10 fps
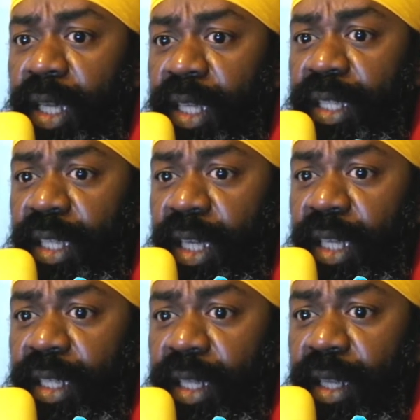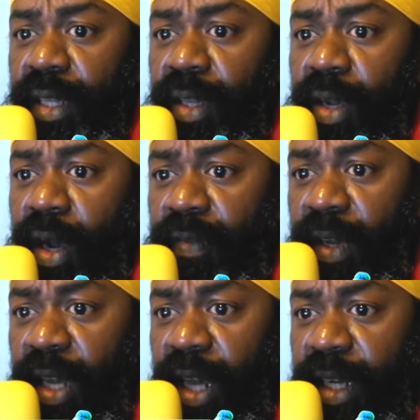Is it the
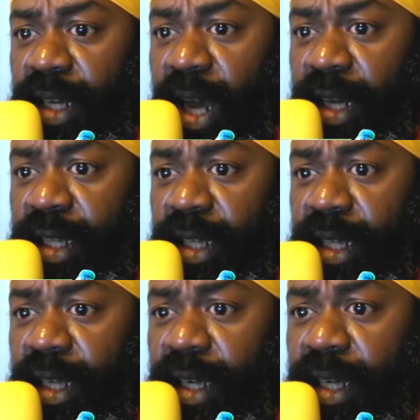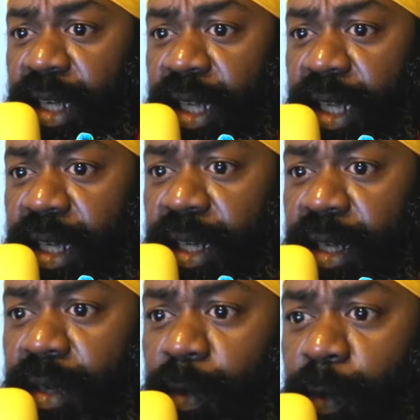covenant that need
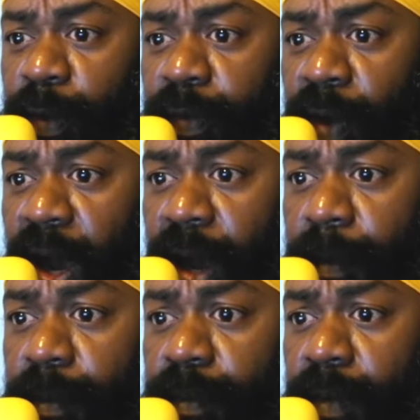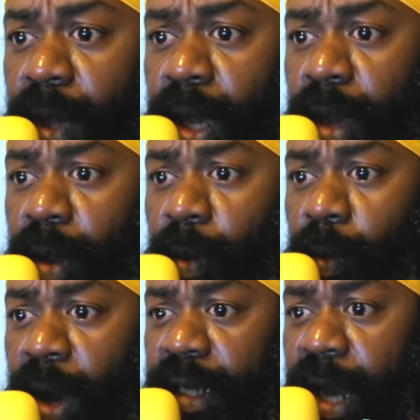reform?
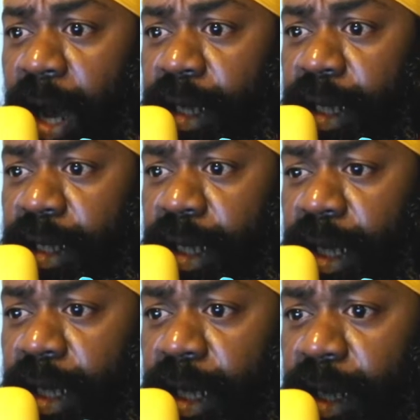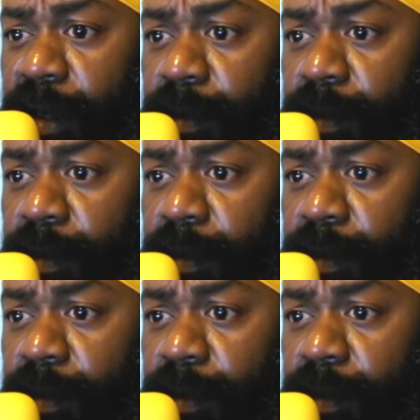What undertaking